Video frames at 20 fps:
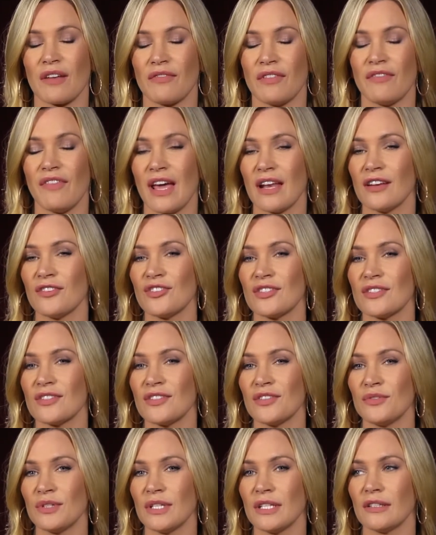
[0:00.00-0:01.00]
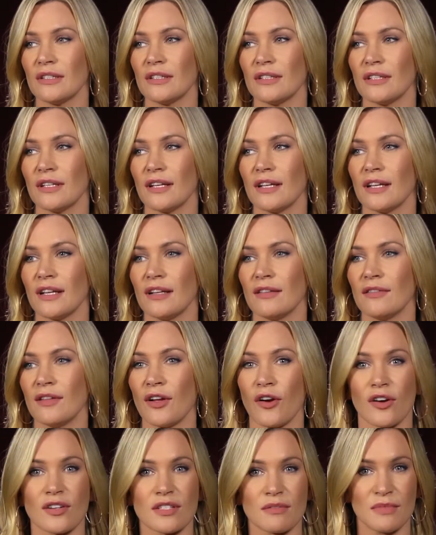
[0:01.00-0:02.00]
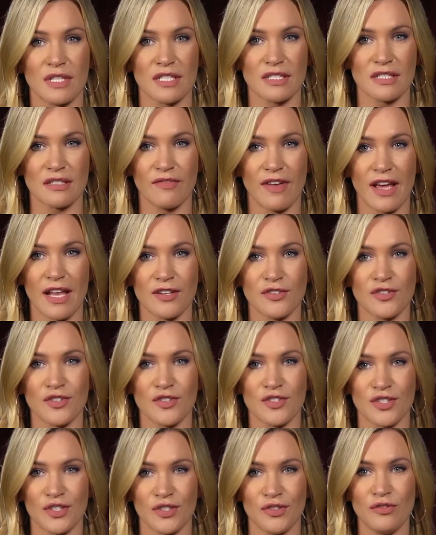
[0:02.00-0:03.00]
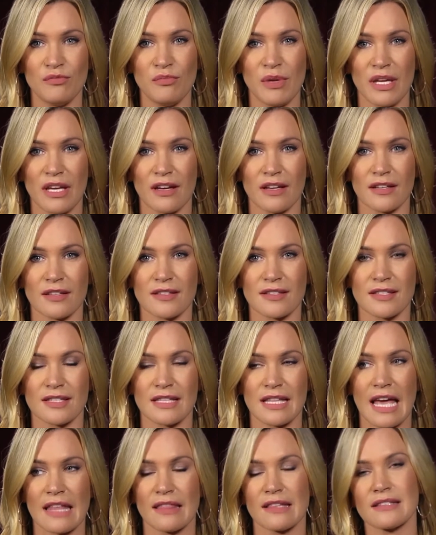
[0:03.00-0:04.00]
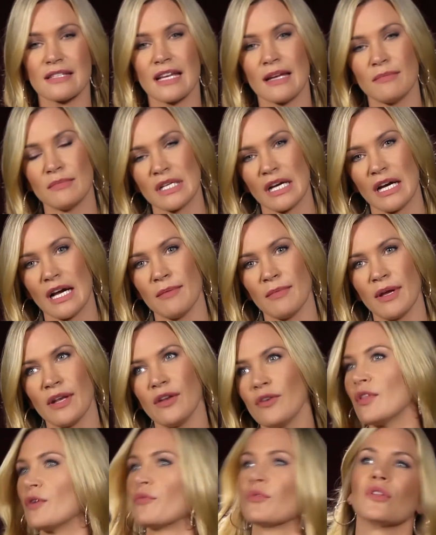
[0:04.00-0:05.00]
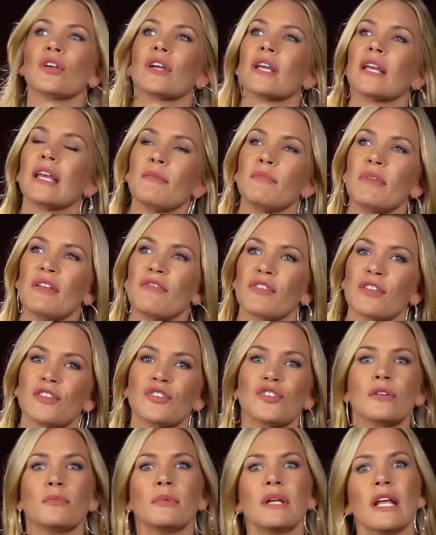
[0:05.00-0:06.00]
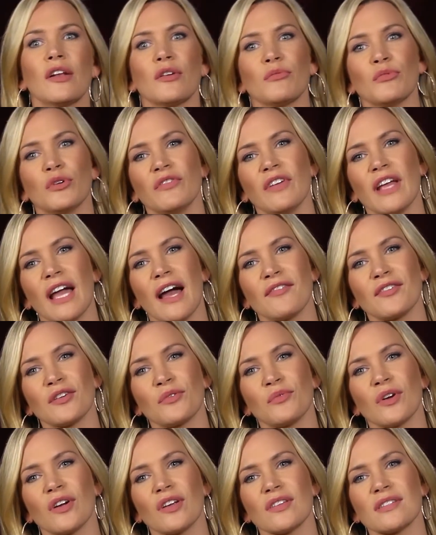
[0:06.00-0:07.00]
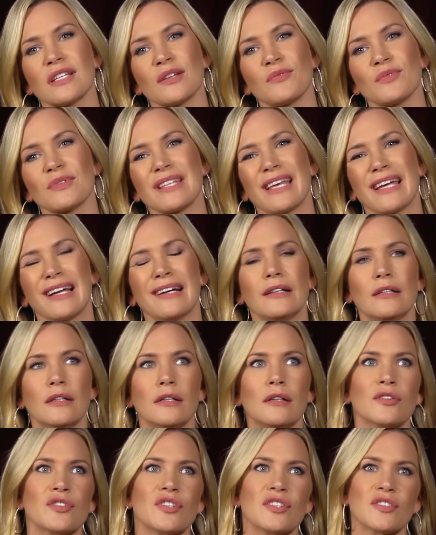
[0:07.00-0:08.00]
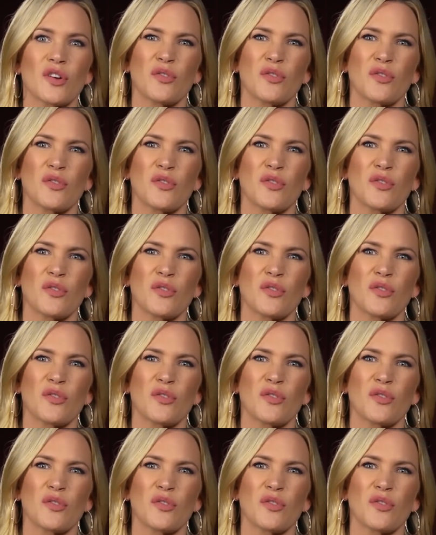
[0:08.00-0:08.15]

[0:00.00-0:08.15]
advantages to it. There are some disadvantages too, because at the same time, I know they were looking at me for the Terminator movie afterwards, and it was like, oh, she's